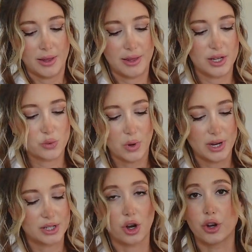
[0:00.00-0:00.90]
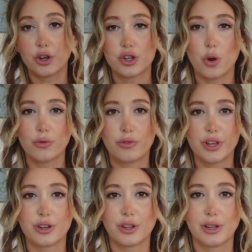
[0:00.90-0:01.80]
these ones don't
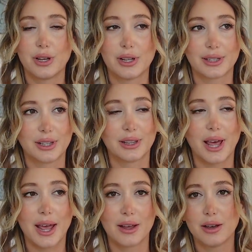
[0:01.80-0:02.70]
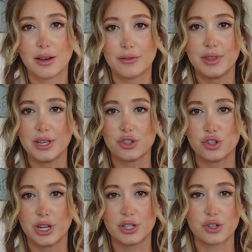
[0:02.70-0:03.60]
feel like the leg of these
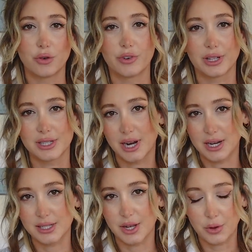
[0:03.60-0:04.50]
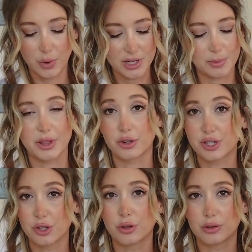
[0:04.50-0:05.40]
jeans don't feel as tight as the other ones, but they're
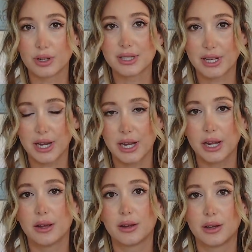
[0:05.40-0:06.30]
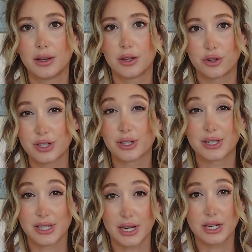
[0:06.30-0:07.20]
still a skinny
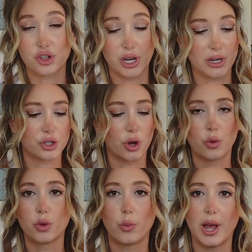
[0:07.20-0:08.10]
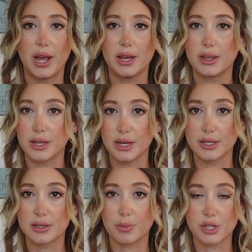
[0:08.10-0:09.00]
jean. So the way
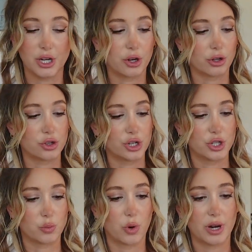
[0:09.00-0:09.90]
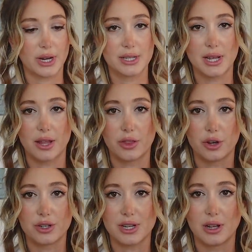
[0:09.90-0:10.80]
these particular jeans work is that
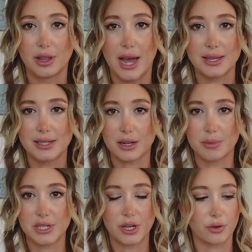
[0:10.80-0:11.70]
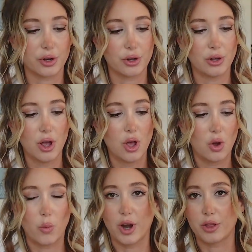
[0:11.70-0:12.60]
there's elastic material
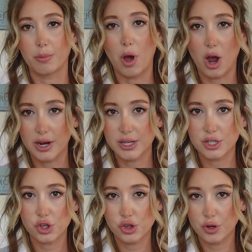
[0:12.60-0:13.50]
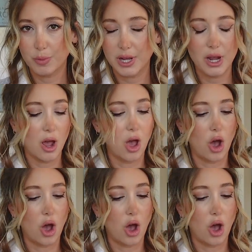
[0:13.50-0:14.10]
where the pockets should be